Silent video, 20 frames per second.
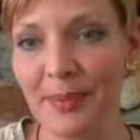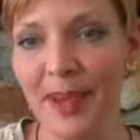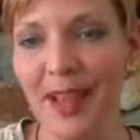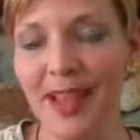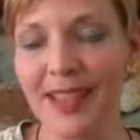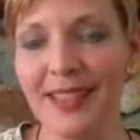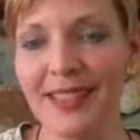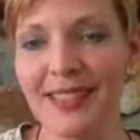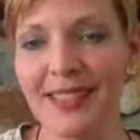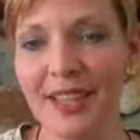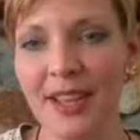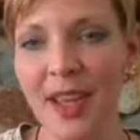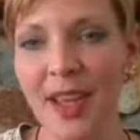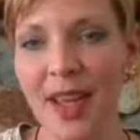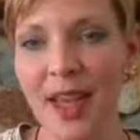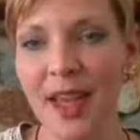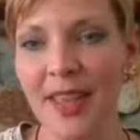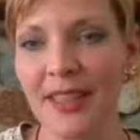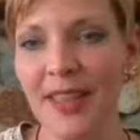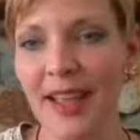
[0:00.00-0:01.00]
because
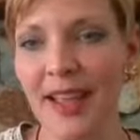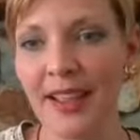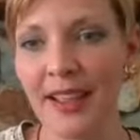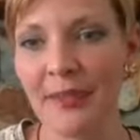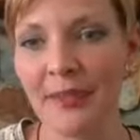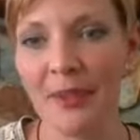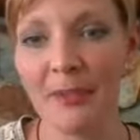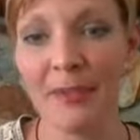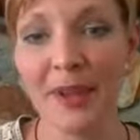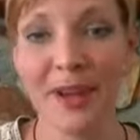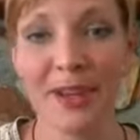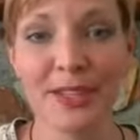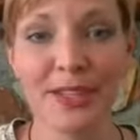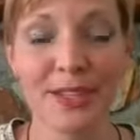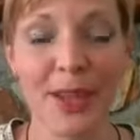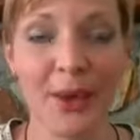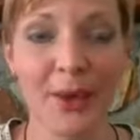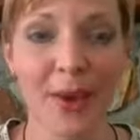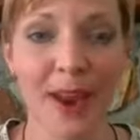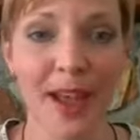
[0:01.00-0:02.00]
they live in
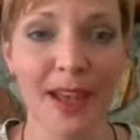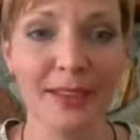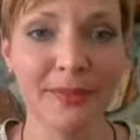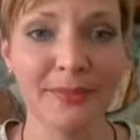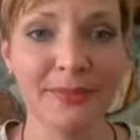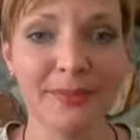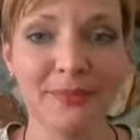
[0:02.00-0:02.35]
Minnesota.